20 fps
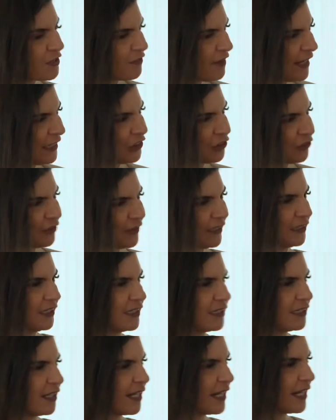of entry, so
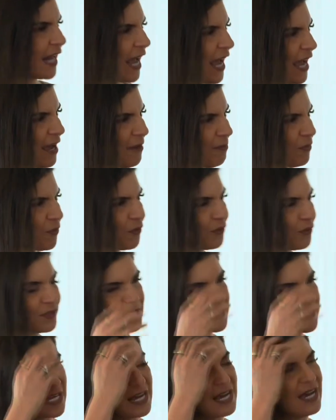it's like an airport.